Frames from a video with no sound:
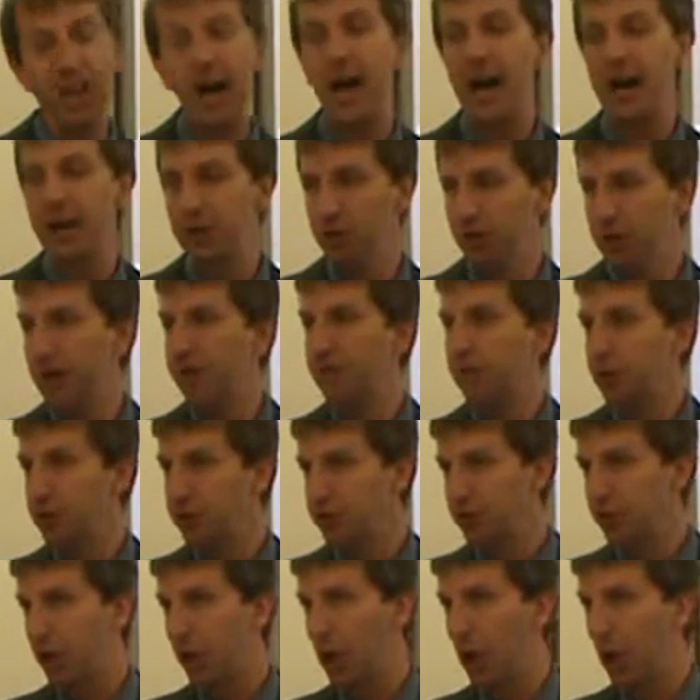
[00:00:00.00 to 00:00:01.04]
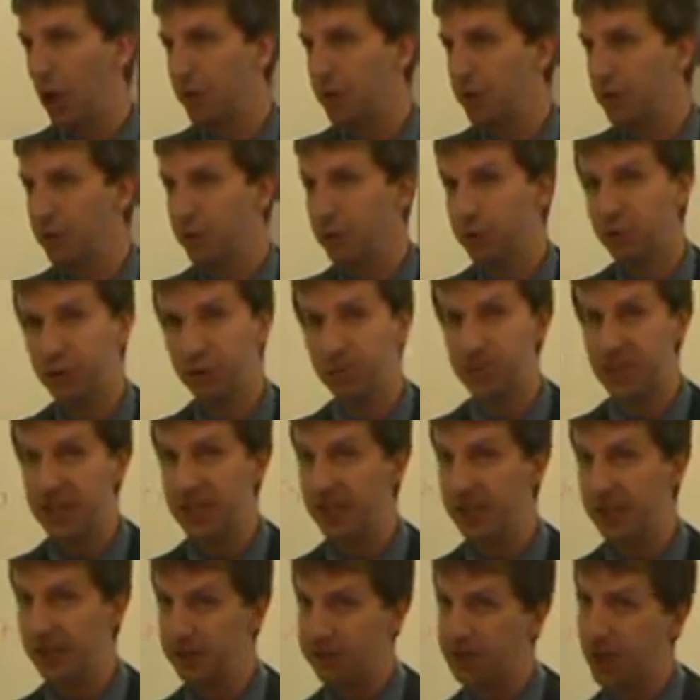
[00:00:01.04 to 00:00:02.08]
higher levels. You should
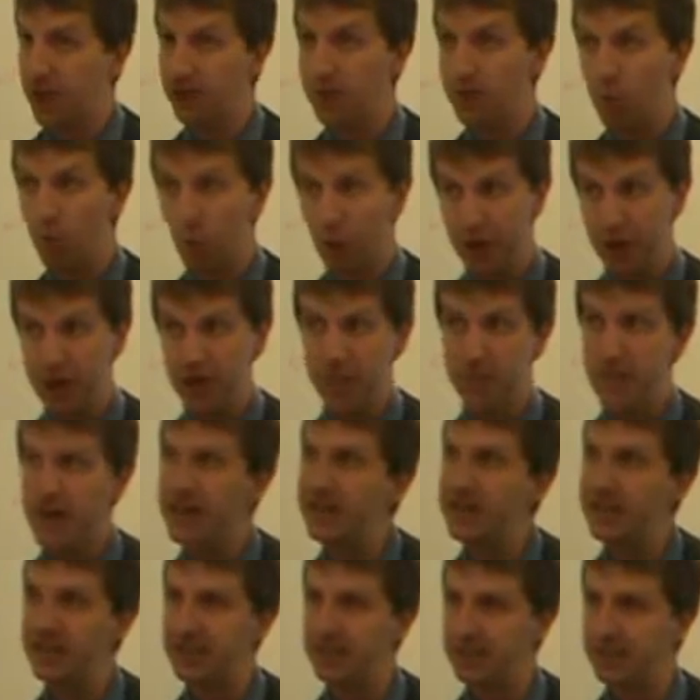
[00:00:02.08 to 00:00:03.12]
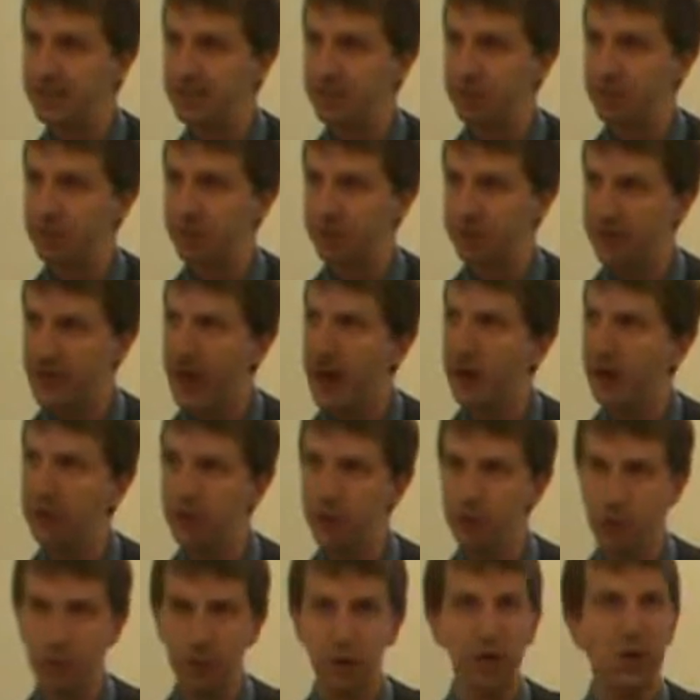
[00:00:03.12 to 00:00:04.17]
be kind of more independent in terms of how
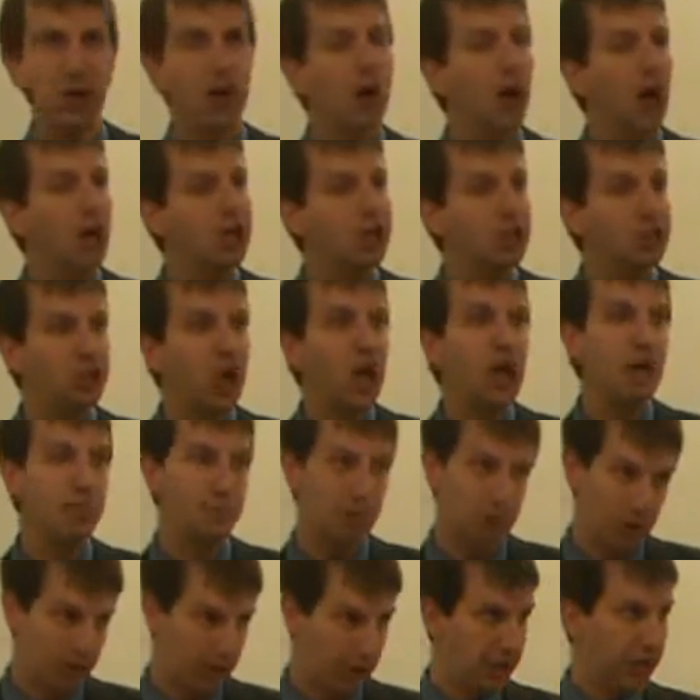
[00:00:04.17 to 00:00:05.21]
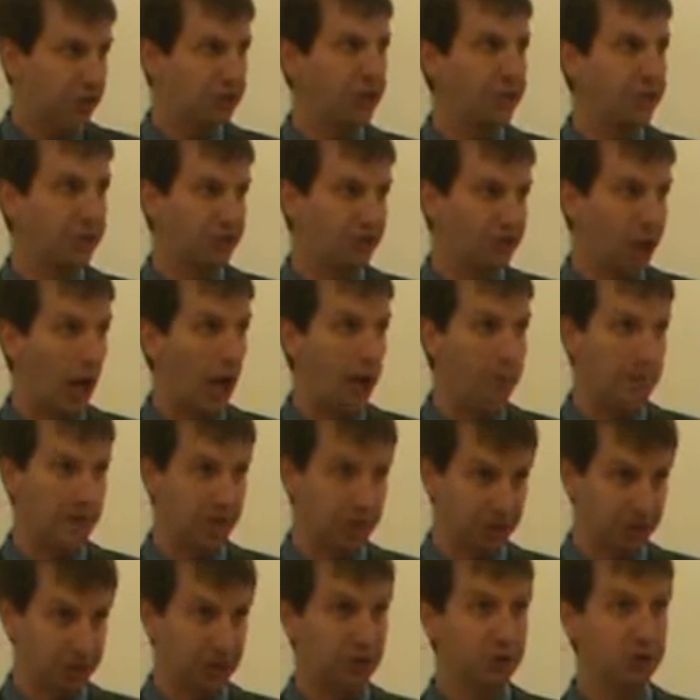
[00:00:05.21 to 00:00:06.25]
you shape these
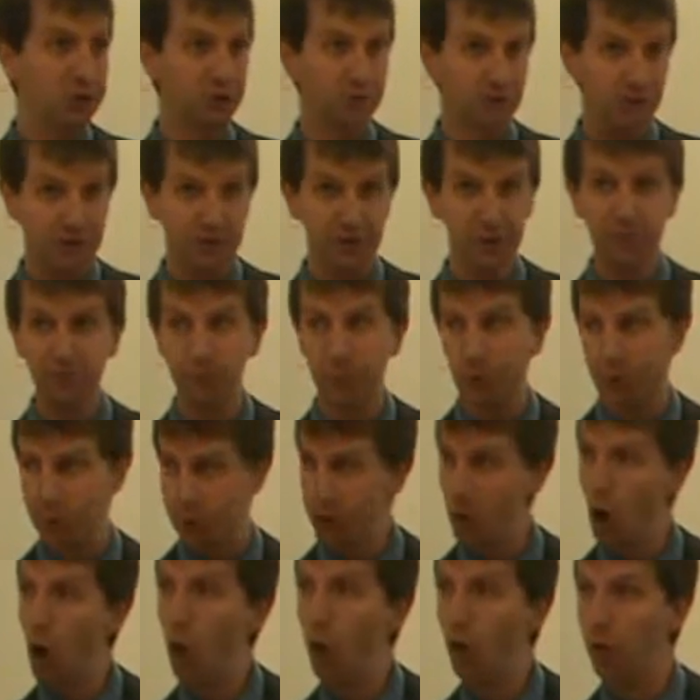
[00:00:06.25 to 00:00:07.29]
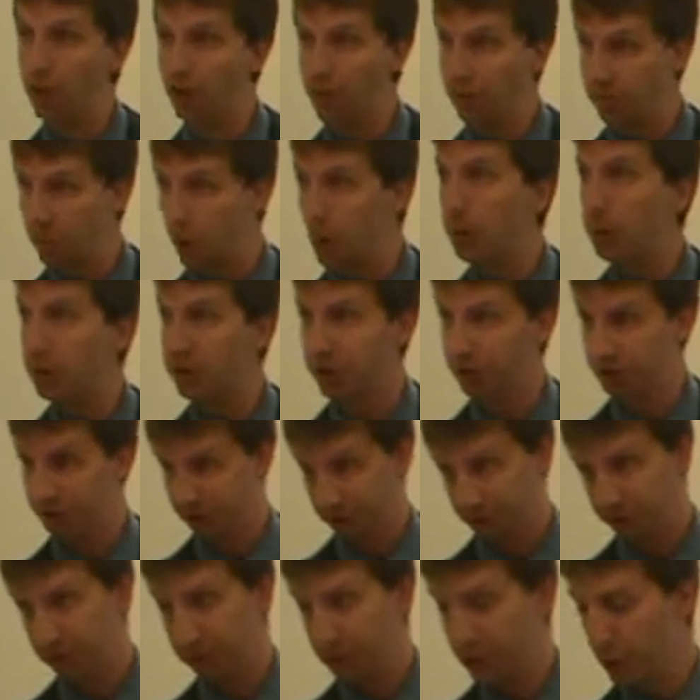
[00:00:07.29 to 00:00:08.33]
assignments for your own
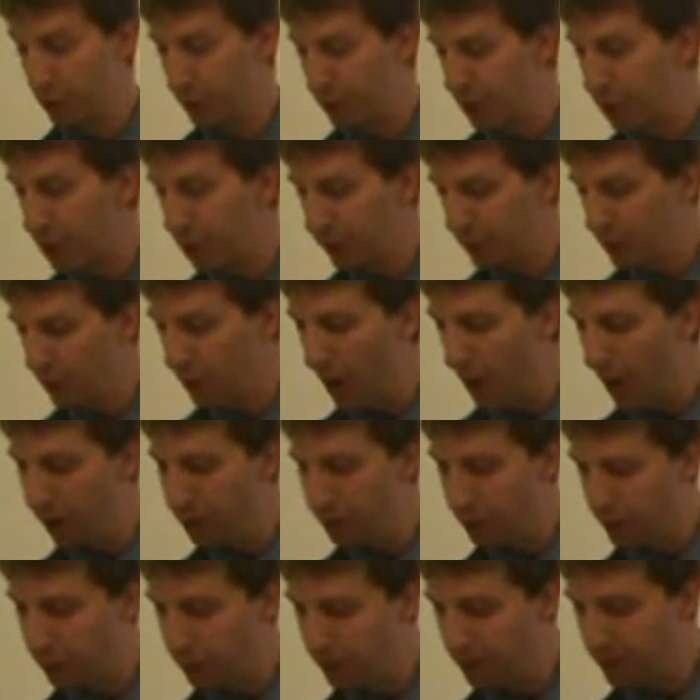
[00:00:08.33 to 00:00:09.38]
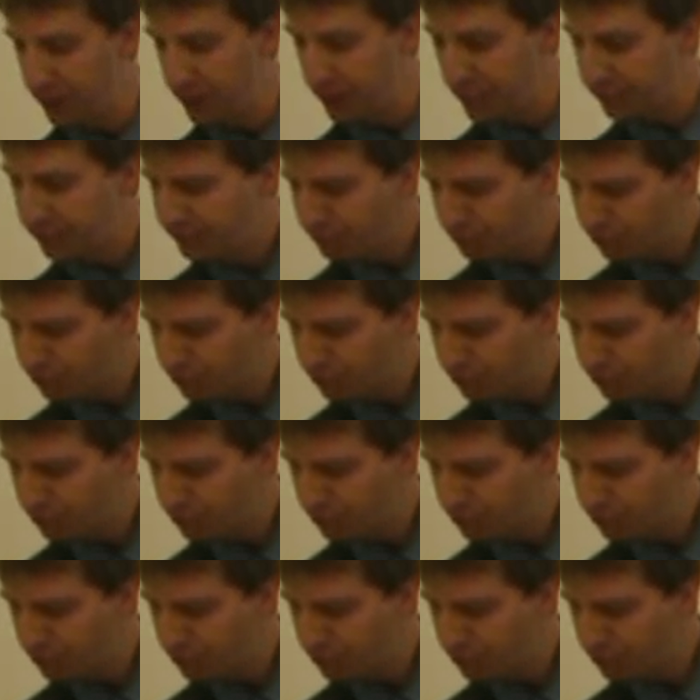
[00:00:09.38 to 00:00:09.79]
purposes, to help you out in your career.